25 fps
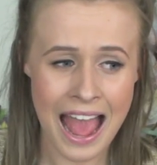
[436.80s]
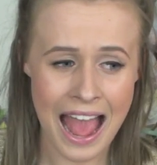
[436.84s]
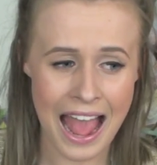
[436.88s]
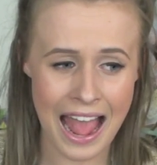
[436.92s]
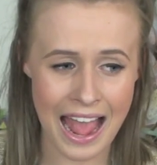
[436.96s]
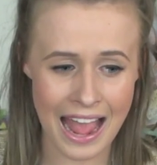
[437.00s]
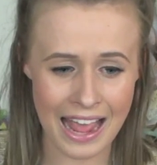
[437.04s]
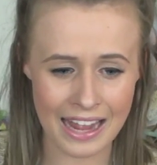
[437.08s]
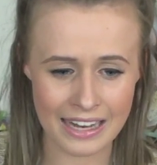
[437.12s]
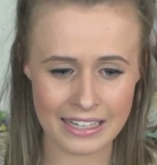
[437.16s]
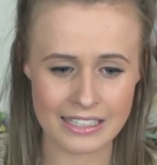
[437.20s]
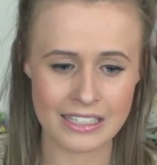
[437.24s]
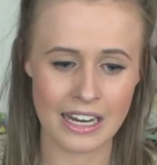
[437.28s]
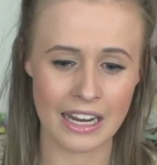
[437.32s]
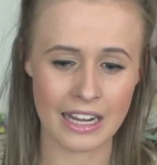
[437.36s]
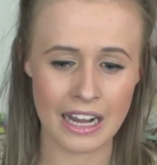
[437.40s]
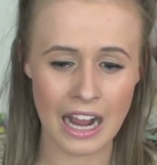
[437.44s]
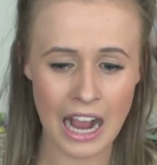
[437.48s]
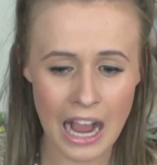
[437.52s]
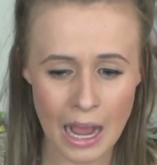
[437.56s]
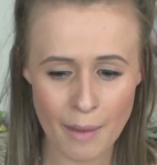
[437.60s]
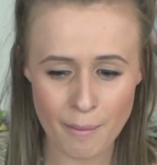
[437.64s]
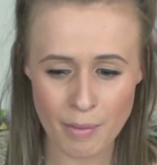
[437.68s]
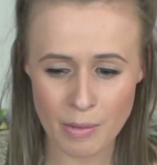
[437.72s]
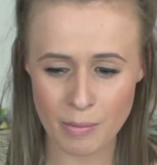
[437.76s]
and I
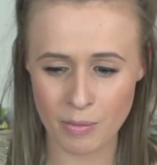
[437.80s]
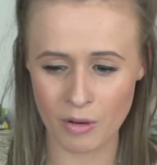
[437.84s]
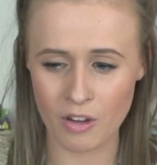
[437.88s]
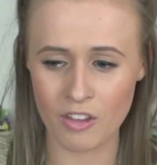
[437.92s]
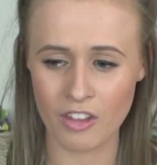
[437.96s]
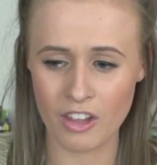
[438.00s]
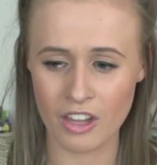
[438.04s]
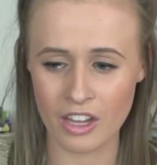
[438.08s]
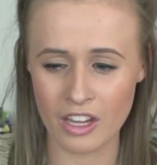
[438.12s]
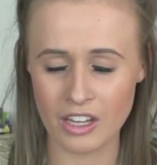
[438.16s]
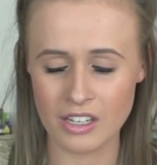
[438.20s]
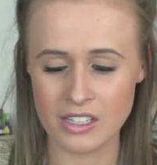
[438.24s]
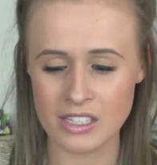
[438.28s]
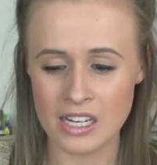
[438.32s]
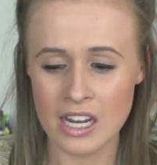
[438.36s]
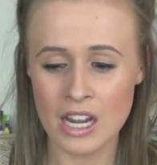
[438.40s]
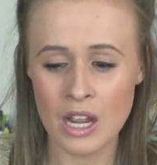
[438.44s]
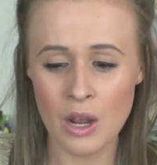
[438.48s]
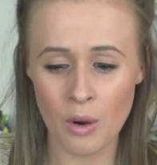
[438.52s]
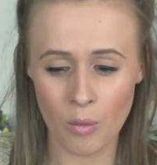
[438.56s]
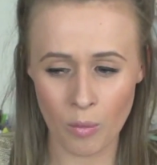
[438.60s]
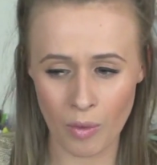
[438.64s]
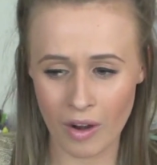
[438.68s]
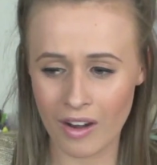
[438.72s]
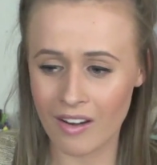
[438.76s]
can't be bothered
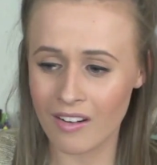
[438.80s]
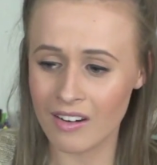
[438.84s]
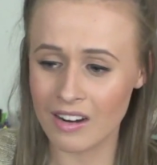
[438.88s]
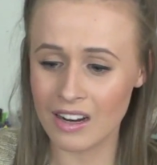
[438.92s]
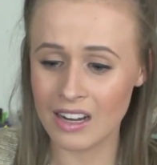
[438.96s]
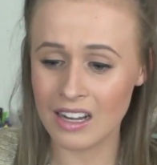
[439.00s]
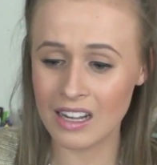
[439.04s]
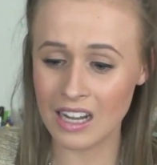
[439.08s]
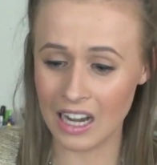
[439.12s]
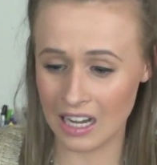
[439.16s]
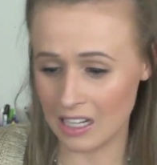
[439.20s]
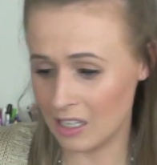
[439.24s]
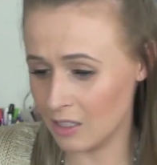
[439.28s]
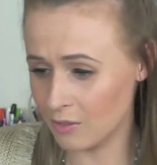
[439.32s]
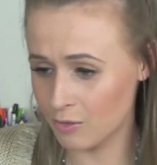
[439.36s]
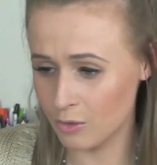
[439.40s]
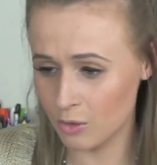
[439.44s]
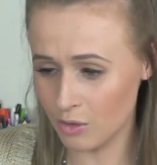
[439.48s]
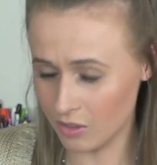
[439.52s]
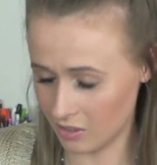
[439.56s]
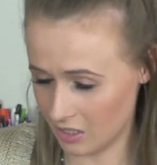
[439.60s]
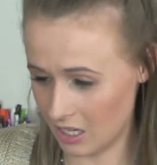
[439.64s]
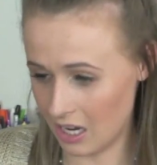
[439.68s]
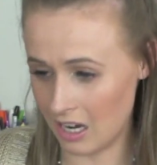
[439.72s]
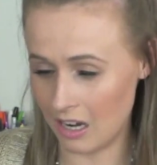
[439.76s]
wearing
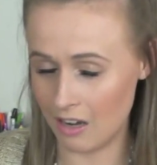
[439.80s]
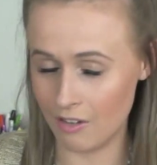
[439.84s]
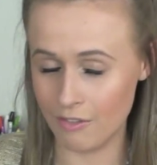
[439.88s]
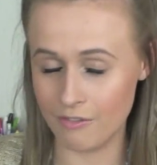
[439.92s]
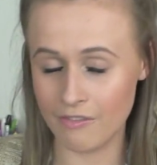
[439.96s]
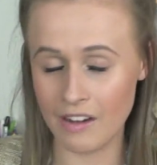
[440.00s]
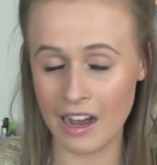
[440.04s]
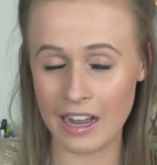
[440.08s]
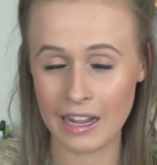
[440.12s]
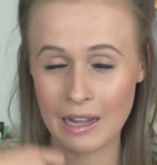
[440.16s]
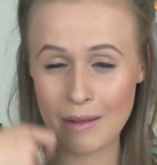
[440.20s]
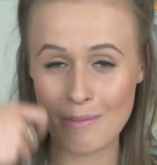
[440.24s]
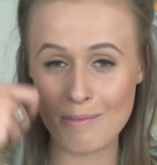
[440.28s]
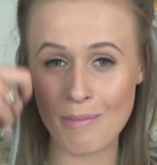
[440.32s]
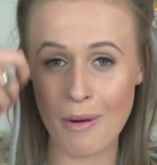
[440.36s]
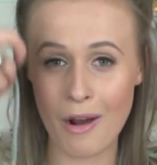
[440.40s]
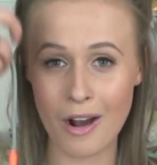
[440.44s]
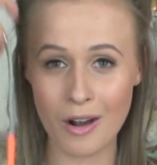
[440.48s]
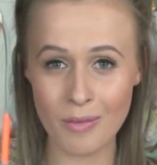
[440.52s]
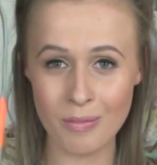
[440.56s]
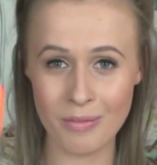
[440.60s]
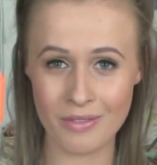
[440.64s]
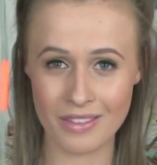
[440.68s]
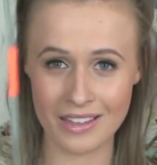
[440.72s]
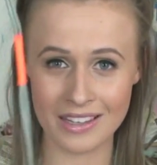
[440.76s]
colourful stuff, I can
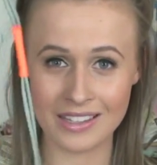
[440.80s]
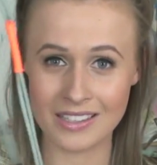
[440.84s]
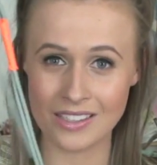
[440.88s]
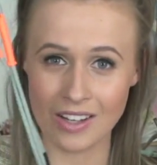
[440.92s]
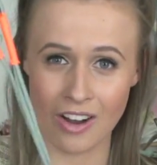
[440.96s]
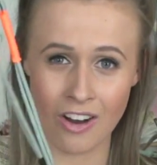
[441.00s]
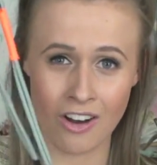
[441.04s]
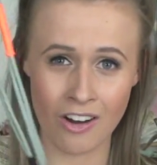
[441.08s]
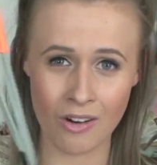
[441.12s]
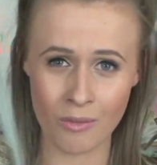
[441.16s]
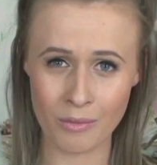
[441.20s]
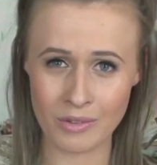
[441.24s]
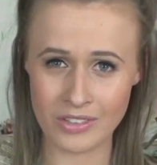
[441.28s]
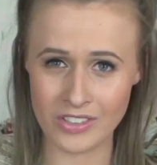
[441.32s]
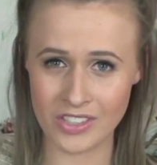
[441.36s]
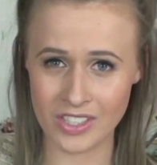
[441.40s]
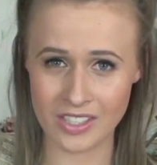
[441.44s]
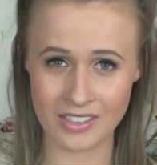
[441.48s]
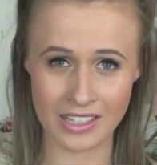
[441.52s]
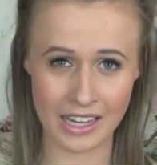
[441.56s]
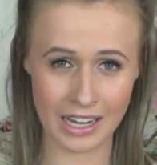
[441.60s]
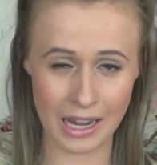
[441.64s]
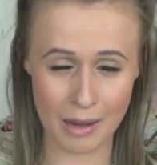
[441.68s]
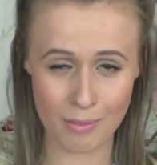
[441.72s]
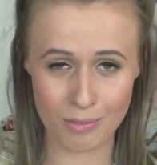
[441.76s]
pop this on with
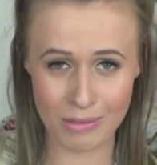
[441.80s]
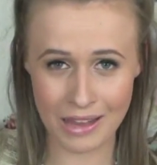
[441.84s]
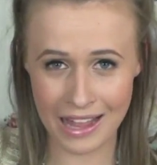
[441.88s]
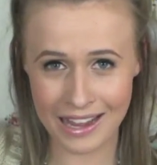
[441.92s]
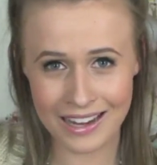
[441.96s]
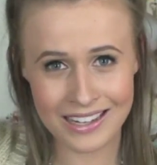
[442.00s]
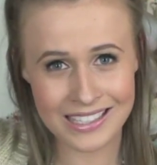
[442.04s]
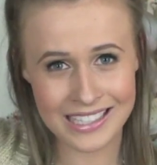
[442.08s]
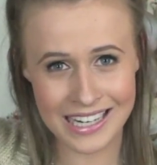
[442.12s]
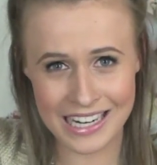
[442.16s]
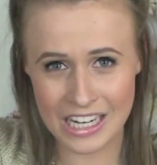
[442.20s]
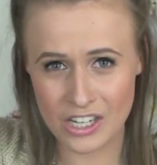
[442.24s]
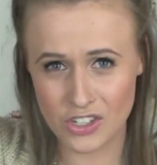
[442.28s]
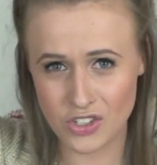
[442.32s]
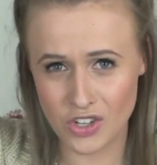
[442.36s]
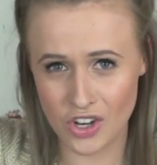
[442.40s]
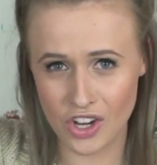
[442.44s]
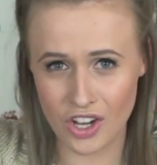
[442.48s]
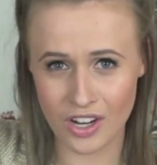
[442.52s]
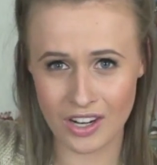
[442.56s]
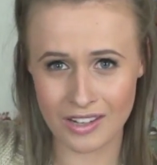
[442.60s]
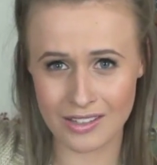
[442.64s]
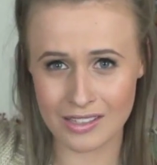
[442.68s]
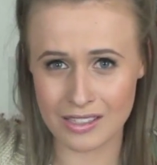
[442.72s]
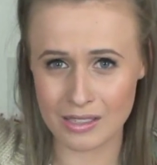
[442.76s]
just like a black
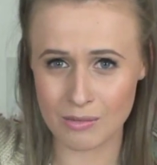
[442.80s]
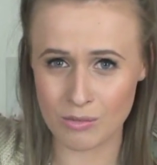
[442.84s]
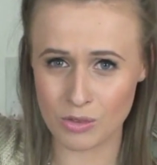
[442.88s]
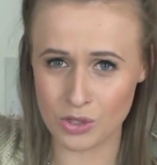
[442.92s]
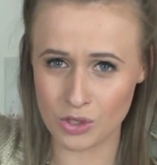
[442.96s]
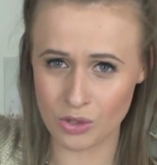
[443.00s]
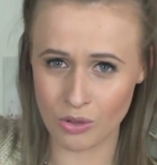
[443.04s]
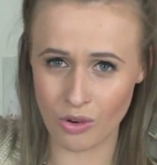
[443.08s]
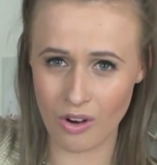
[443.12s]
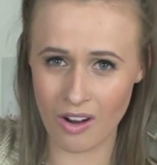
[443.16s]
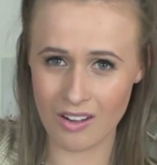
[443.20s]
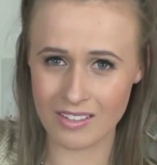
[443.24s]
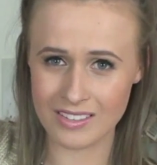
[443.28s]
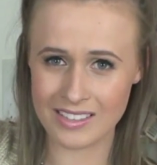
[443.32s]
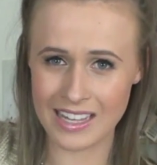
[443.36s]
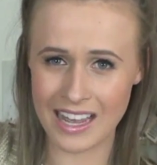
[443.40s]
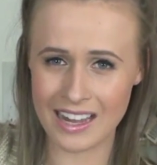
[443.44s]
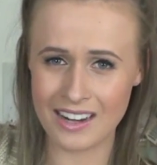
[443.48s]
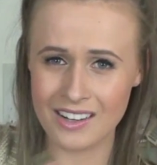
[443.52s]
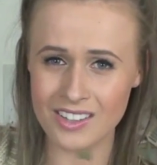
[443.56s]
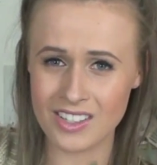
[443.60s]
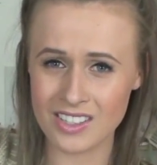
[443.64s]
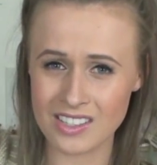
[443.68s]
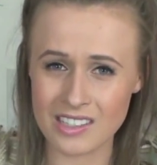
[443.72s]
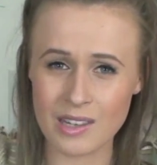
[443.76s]
t-shirt and some shorts
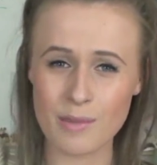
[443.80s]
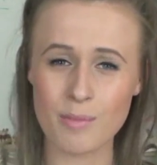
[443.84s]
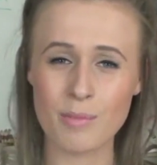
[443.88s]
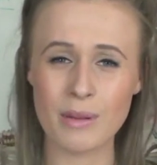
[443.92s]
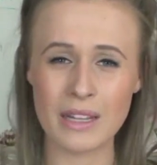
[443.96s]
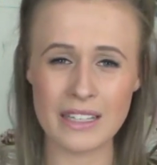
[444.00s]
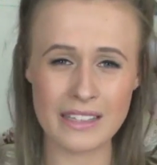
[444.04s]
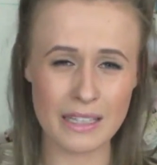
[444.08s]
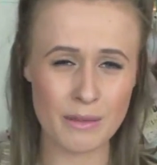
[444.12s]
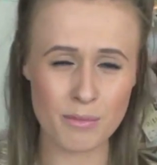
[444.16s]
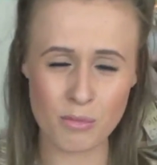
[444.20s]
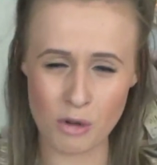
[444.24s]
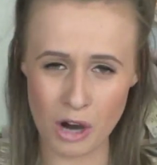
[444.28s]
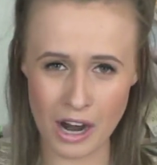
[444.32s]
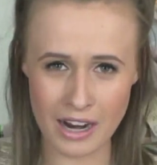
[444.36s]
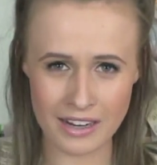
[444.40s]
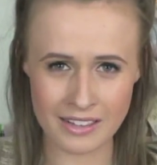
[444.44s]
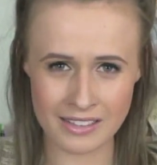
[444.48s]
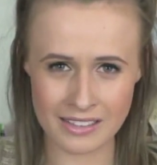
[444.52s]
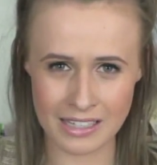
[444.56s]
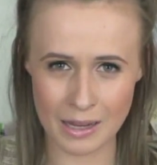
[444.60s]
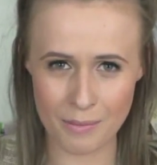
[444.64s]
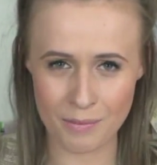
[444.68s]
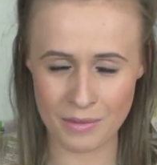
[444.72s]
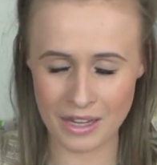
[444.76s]
and it just completely
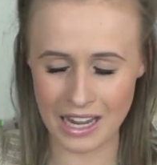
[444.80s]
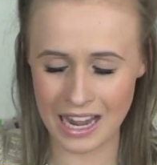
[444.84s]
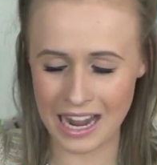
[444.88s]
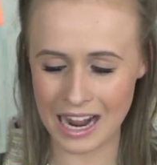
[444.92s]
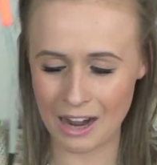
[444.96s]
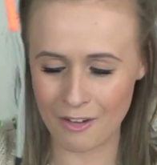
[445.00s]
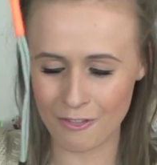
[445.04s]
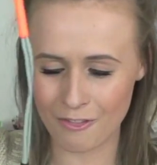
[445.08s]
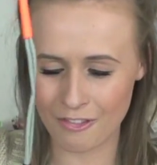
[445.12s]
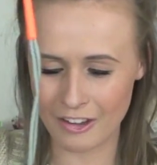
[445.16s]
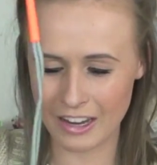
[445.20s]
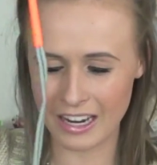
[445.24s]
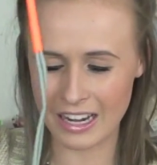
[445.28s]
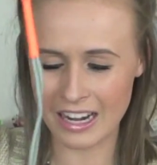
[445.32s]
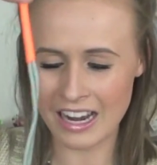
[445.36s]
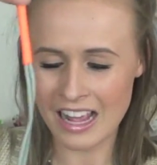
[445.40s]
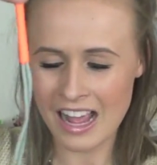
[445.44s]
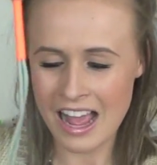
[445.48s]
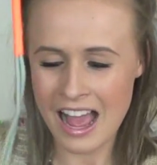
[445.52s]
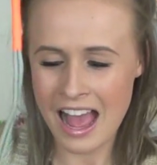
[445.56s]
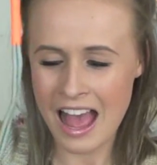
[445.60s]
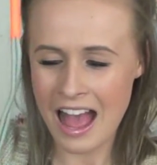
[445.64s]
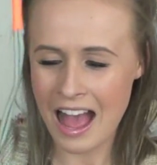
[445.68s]
brightens up the outfit